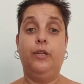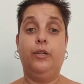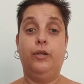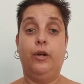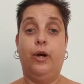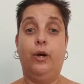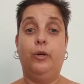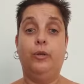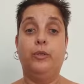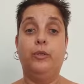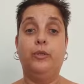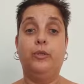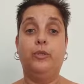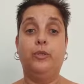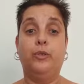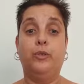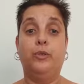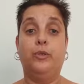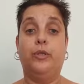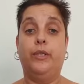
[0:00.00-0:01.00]
go
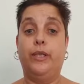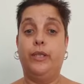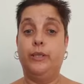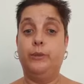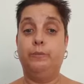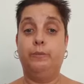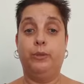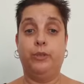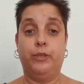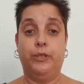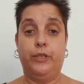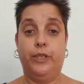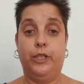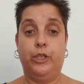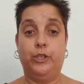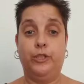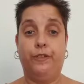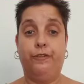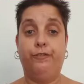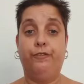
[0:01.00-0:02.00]
to this procedure.